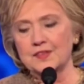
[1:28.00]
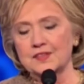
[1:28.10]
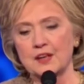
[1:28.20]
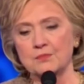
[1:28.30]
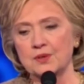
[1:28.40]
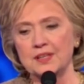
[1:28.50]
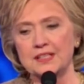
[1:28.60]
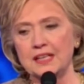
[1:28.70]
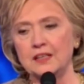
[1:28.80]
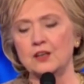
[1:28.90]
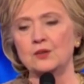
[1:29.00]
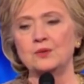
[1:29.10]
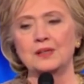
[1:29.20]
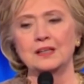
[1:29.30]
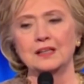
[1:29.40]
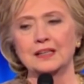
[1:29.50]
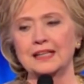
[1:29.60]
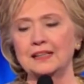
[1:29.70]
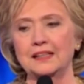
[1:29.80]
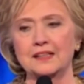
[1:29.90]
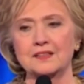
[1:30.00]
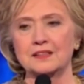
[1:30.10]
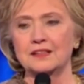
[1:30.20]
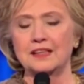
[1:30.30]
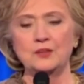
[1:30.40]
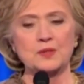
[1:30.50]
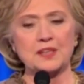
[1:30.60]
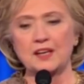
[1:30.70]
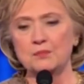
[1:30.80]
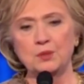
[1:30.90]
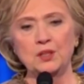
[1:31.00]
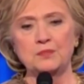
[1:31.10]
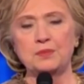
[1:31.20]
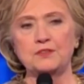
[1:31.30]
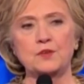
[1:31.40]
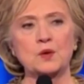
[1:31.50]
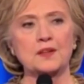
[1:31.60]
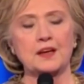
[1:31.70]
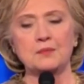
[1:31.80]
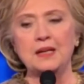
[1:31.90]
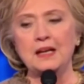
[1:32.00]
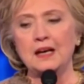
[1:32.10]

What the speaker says: San Bernardino killings that he would take a bullet before them.